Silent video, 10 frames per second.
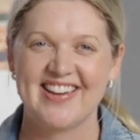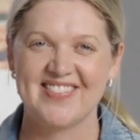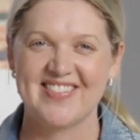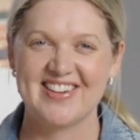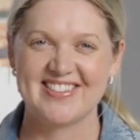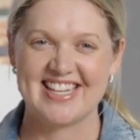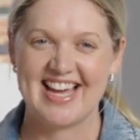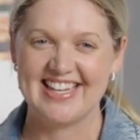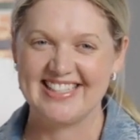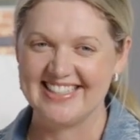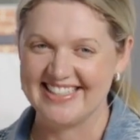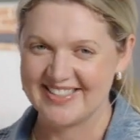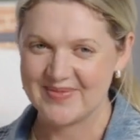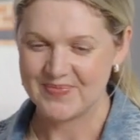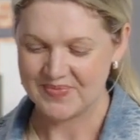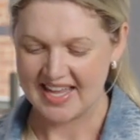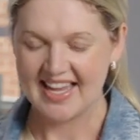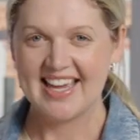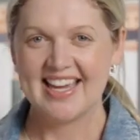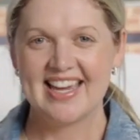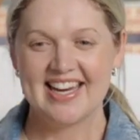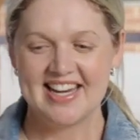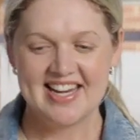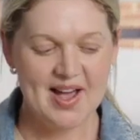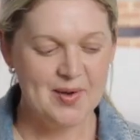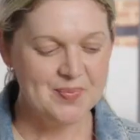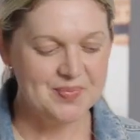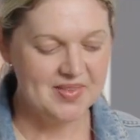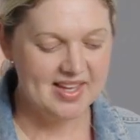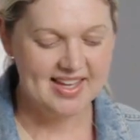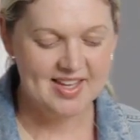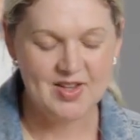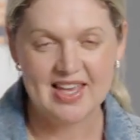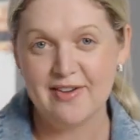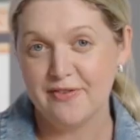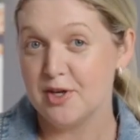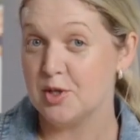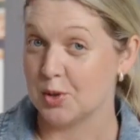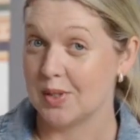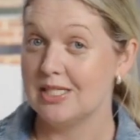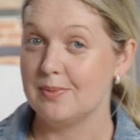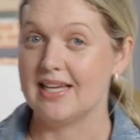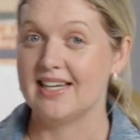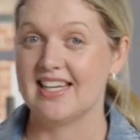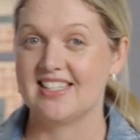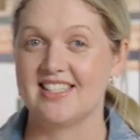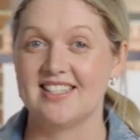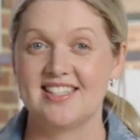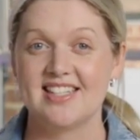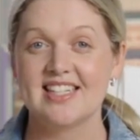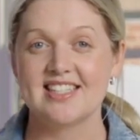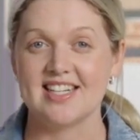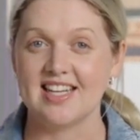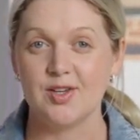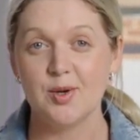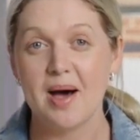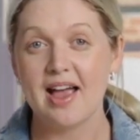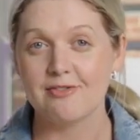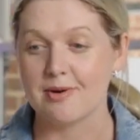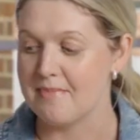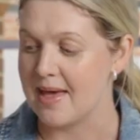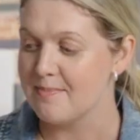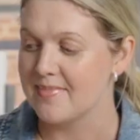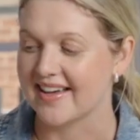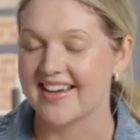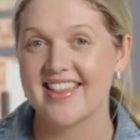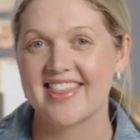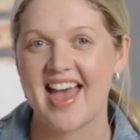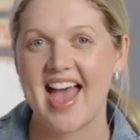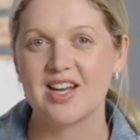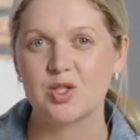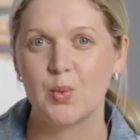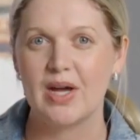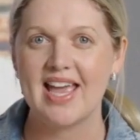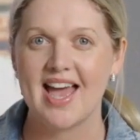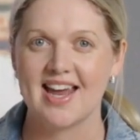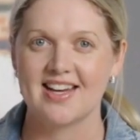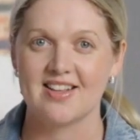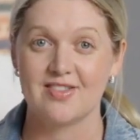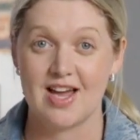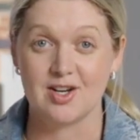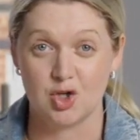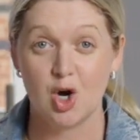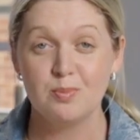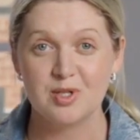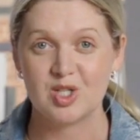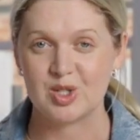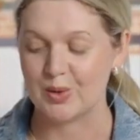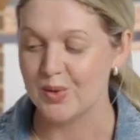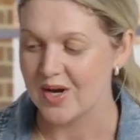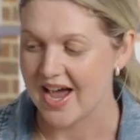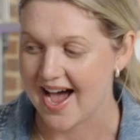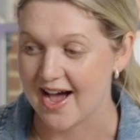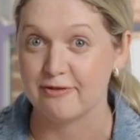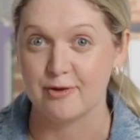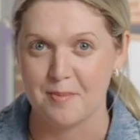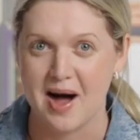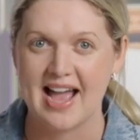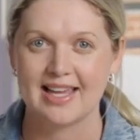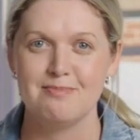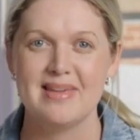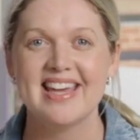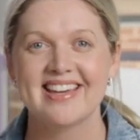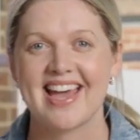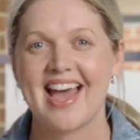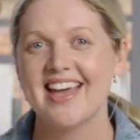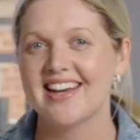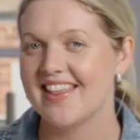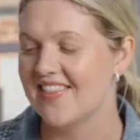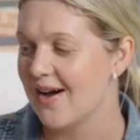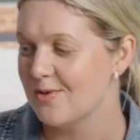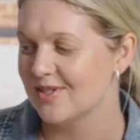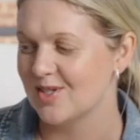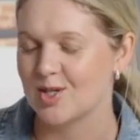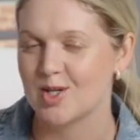Well done. Now, if you joined me in Lesson 60, you might remember that we had a job to do for Mike Meerkat, and that was to